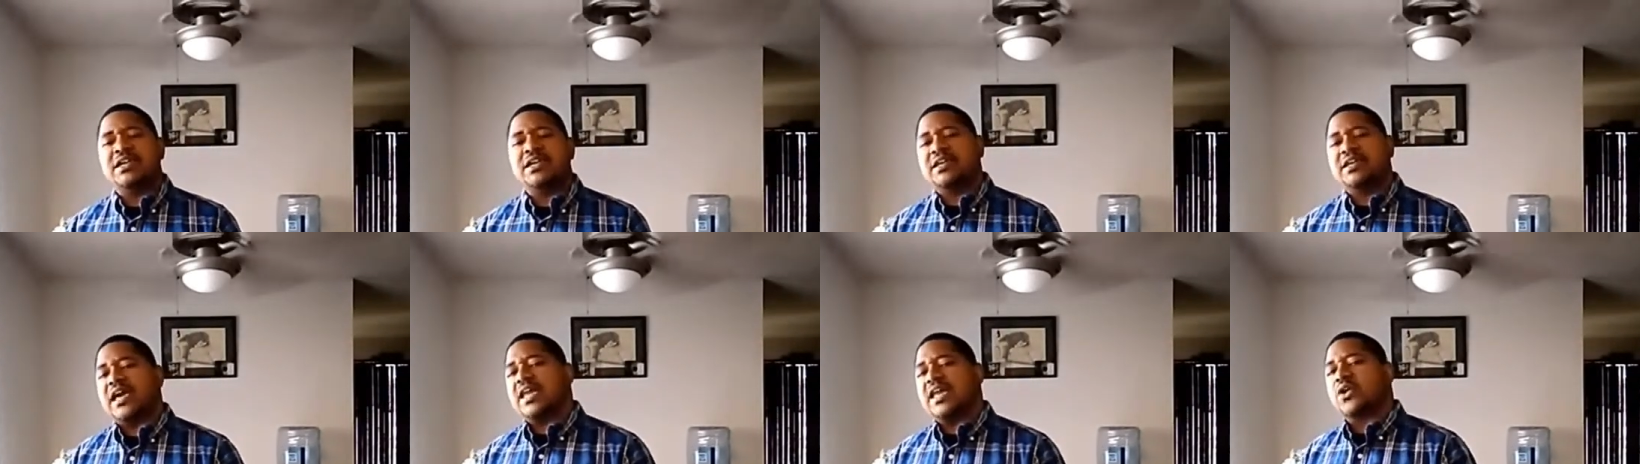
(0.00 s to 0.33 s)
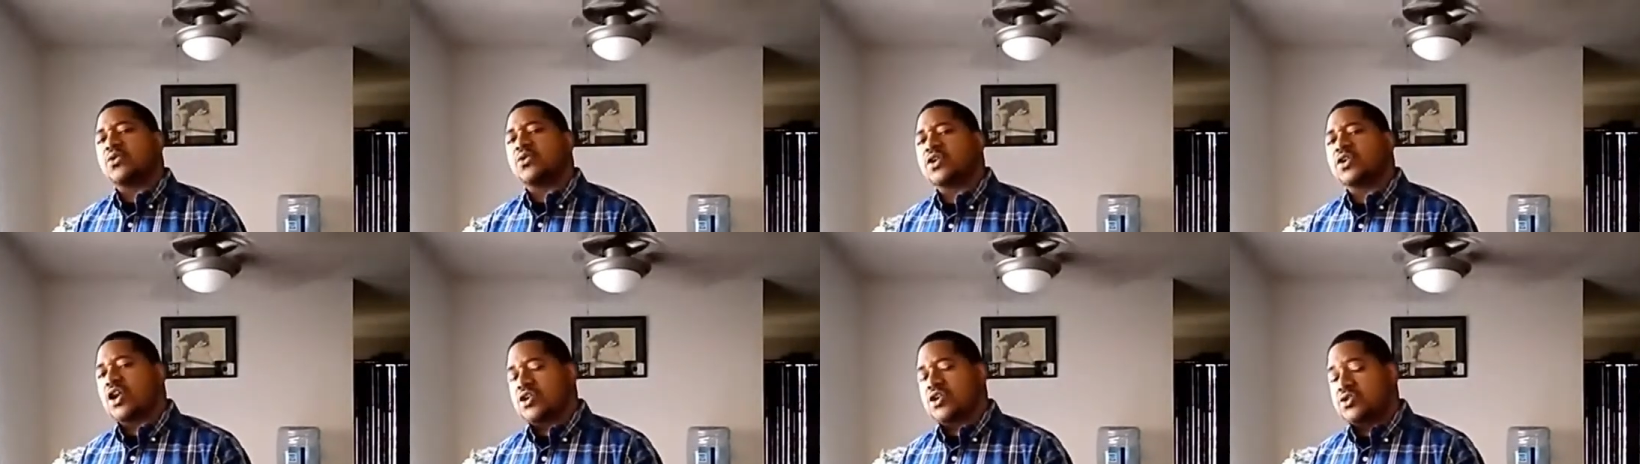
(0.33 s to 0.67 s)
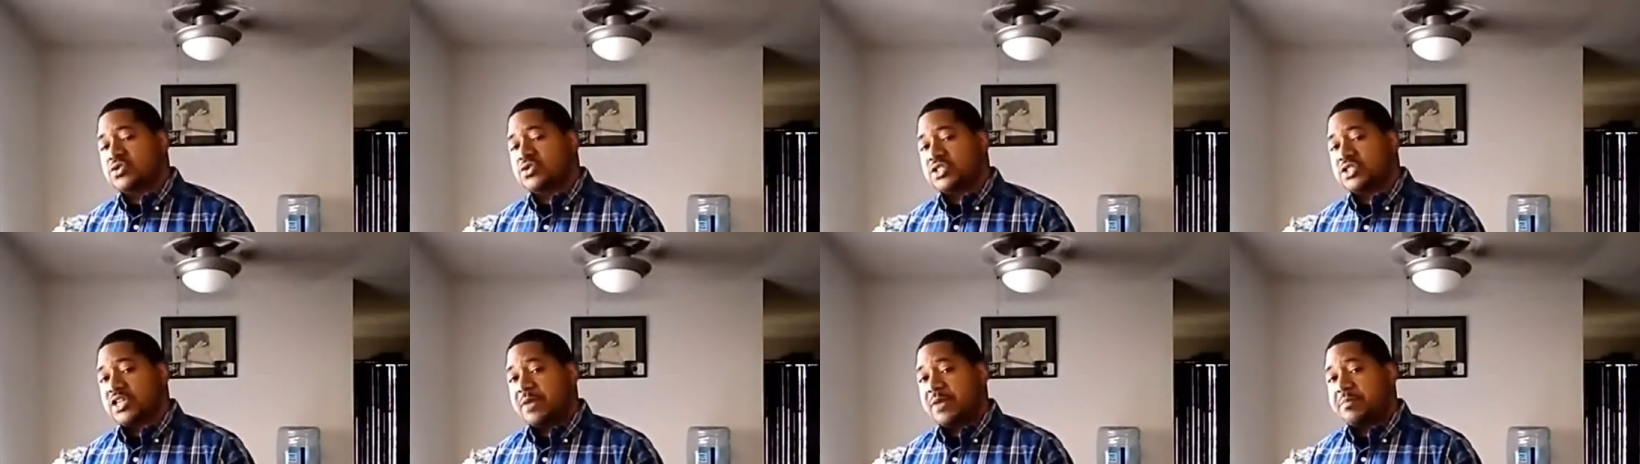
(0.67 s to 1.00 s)
And not only are
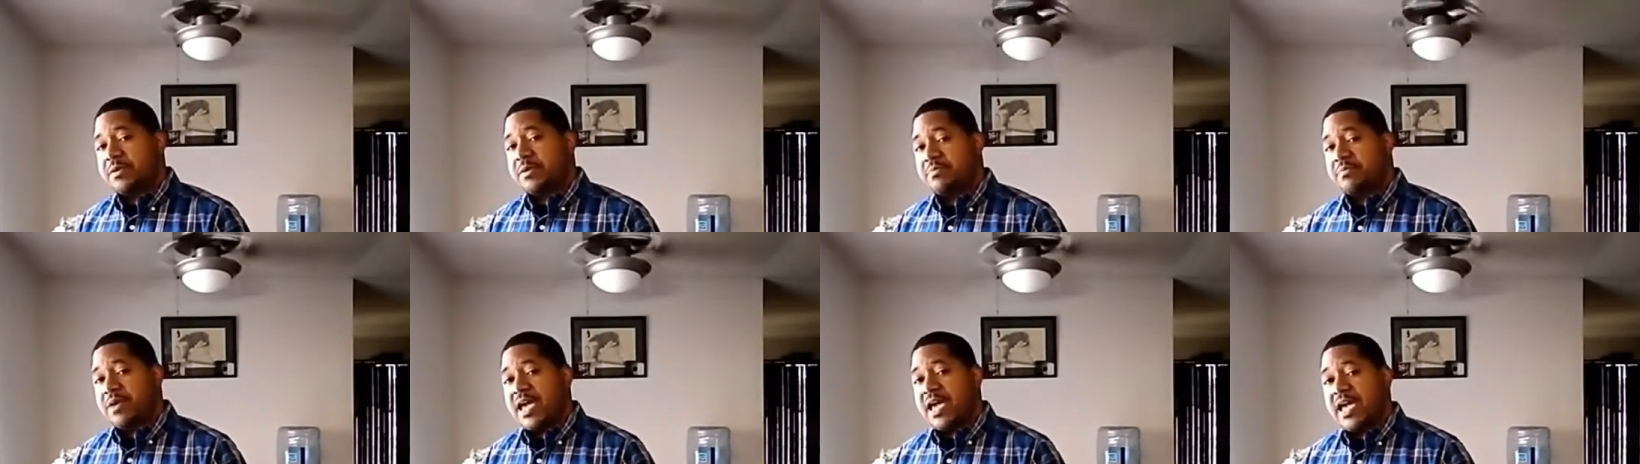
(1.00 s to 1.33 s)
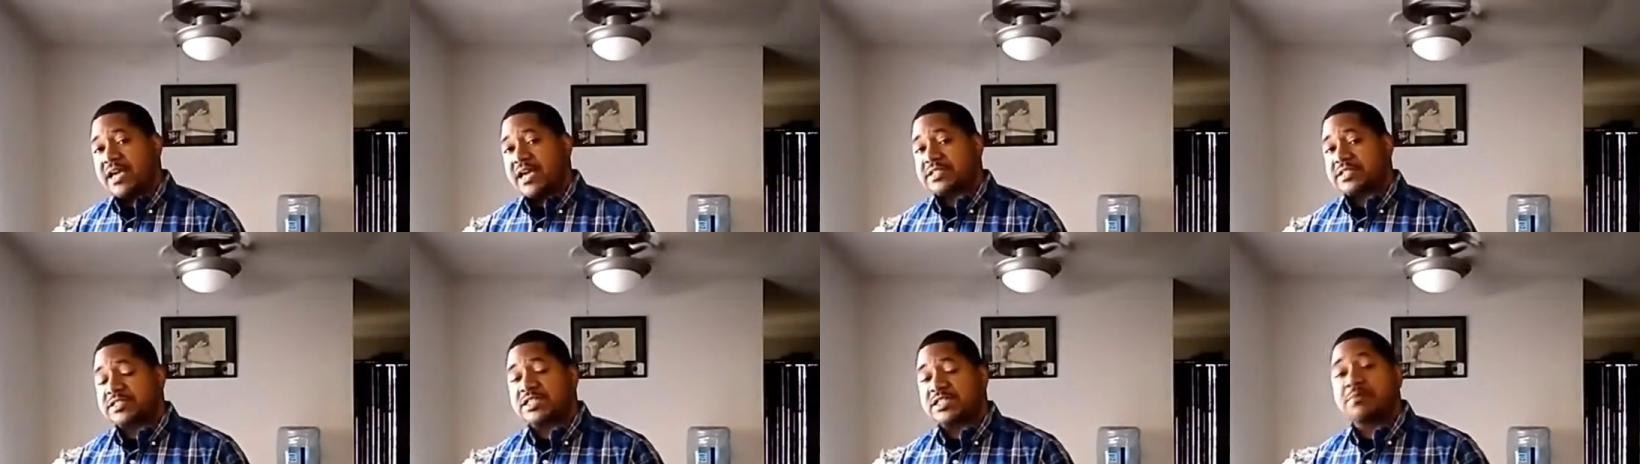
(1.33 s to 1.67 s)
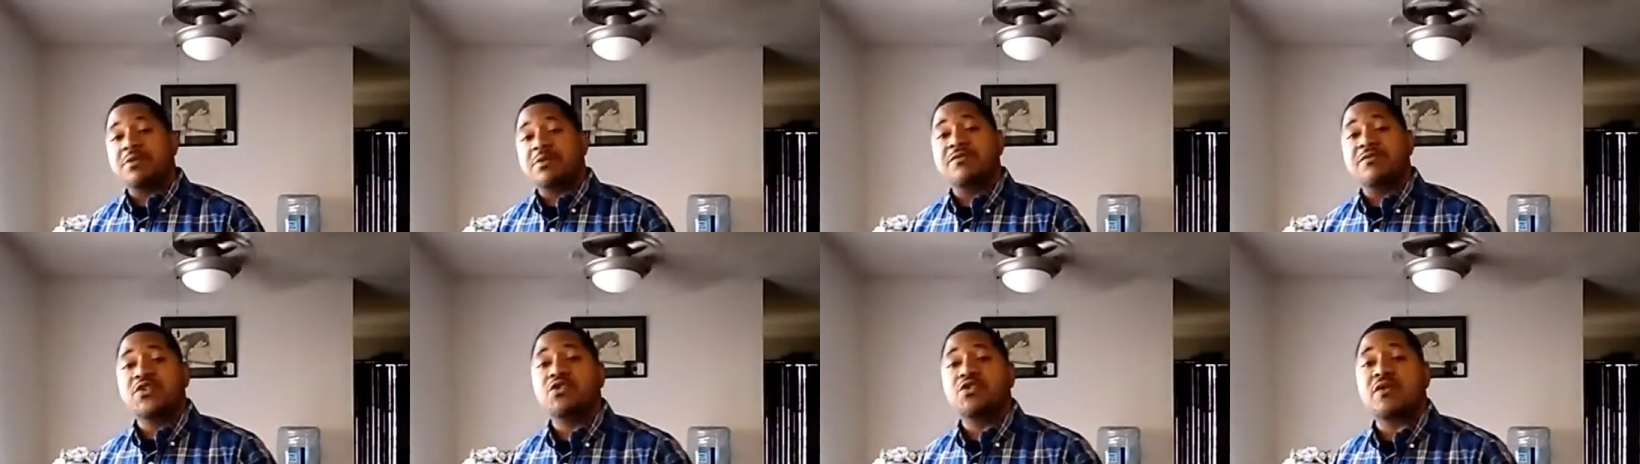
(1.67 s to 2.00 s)
you stepping back,
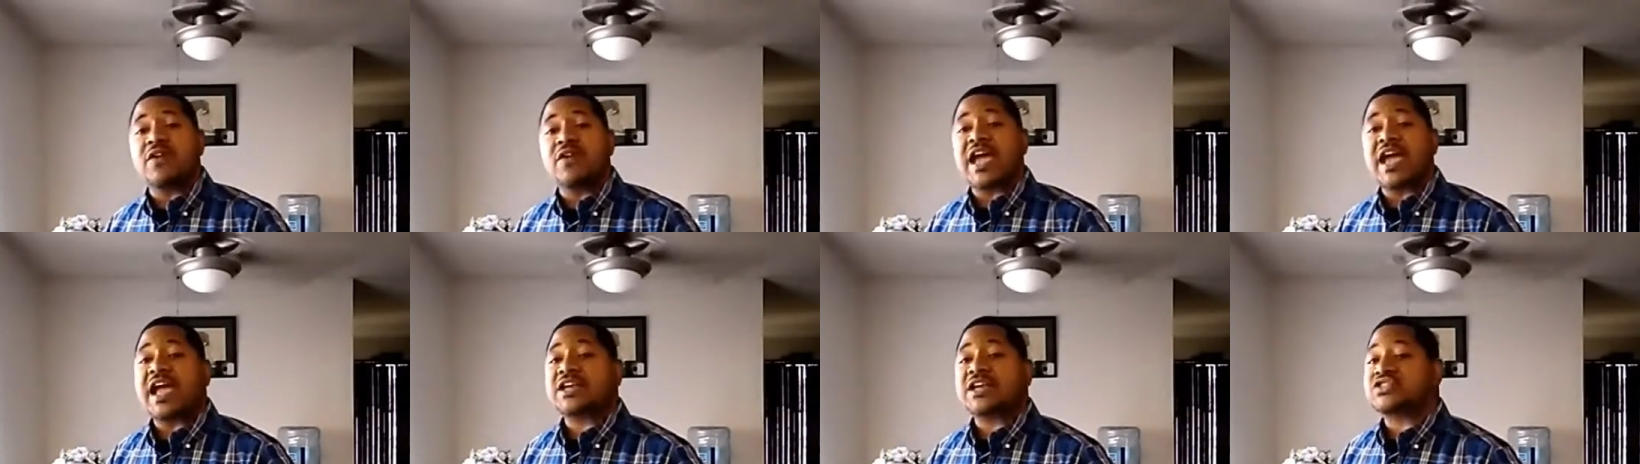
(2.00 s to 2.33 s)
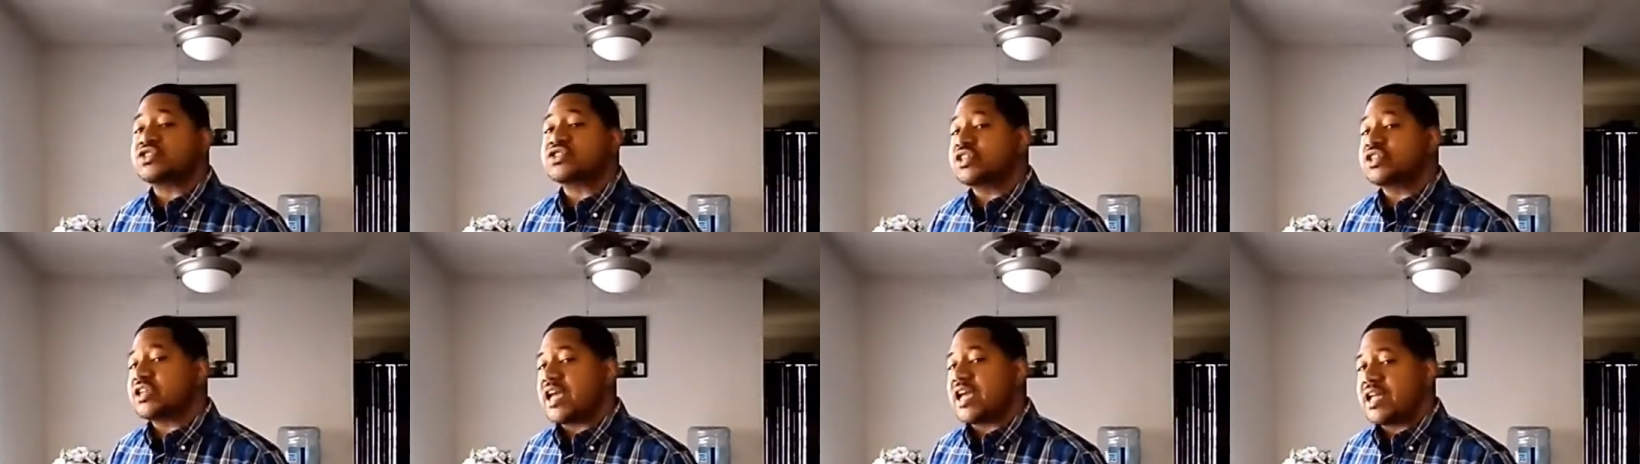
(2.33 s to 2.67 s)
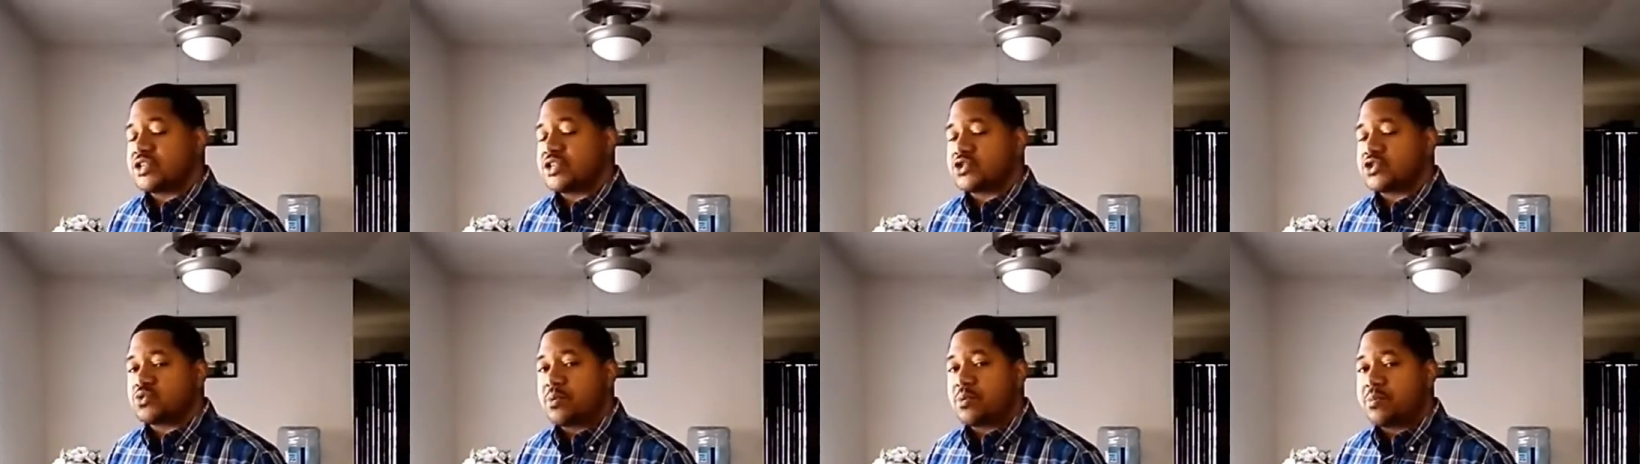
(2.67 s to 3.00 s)
some of you have actually
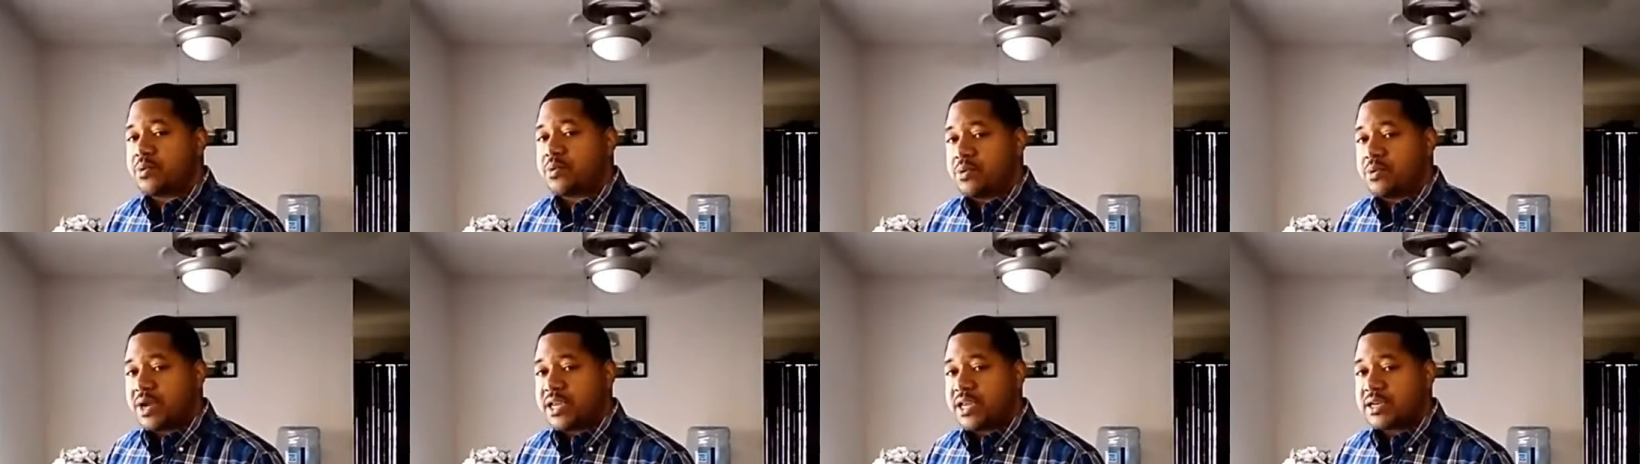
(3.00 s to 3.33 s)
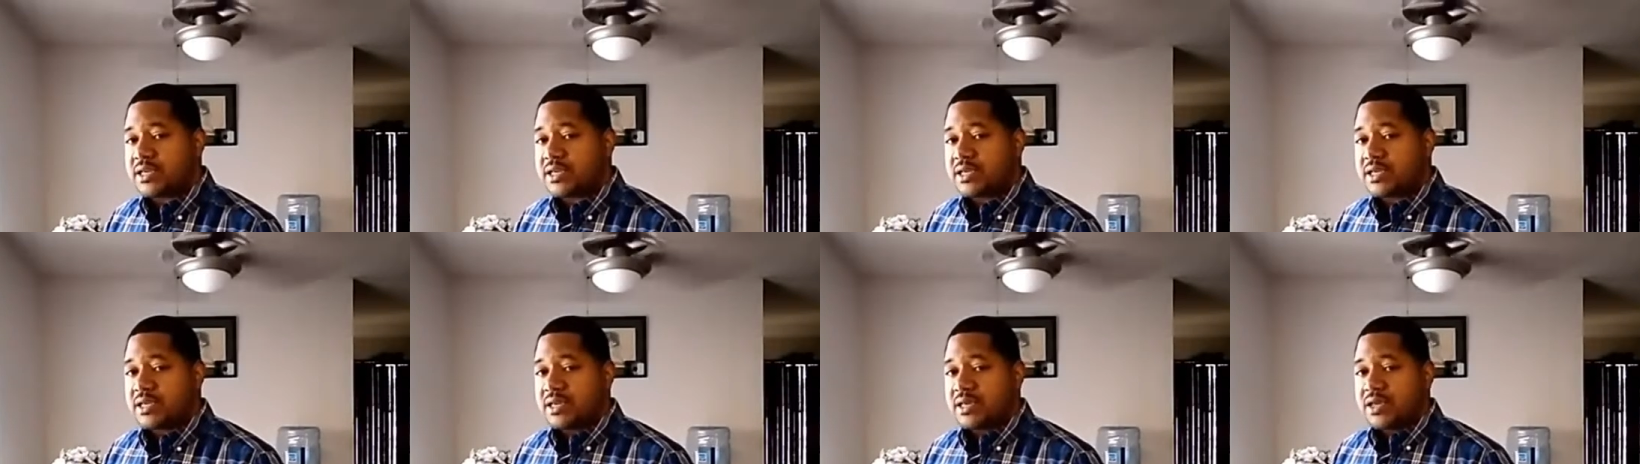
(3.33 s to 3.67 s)
gotten to a point